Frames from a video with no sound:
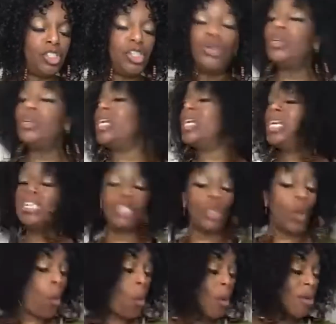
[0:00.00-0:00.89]

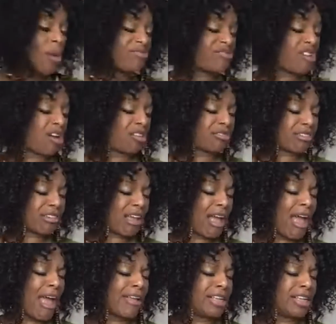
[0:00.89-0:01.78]
Judy is on the
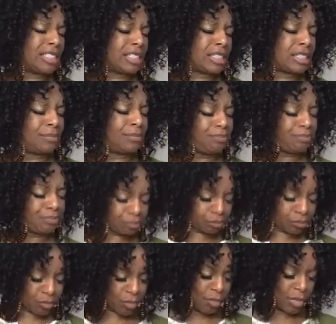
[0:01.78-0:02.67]
case.
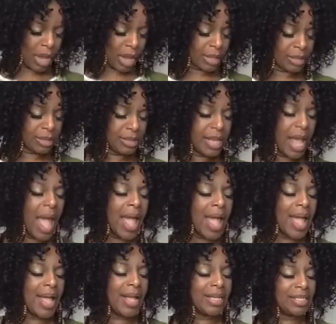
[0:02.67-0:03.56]

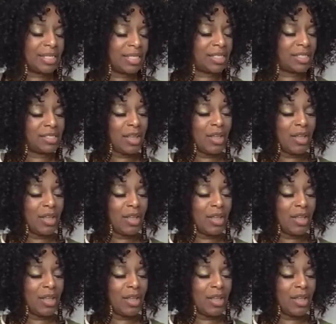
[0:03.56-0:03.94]
Yes.